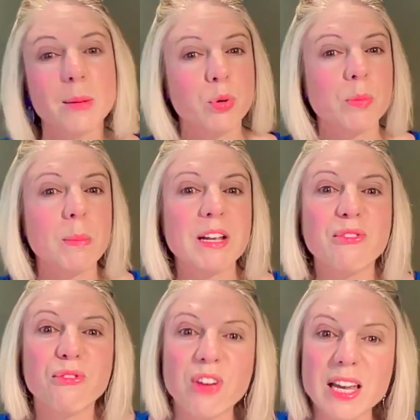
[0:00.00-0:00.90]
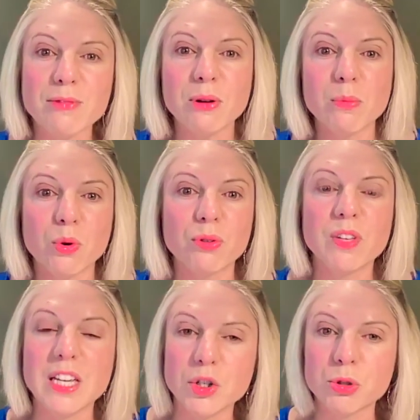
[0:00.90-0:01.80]
I probably favor more of
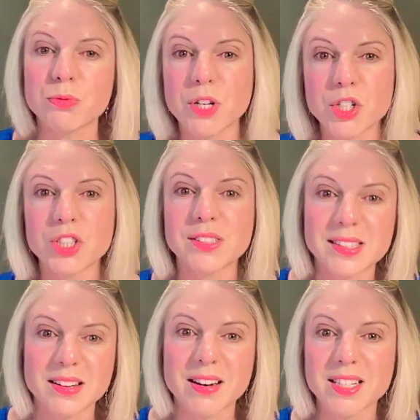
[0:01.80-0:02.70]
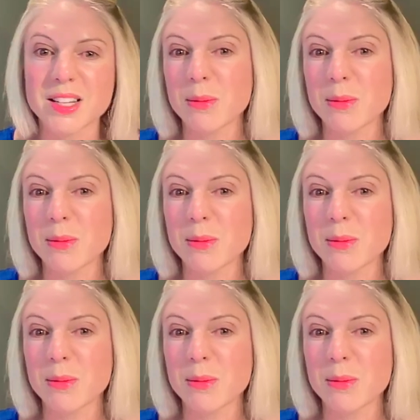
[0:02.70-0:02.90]
the introversion side.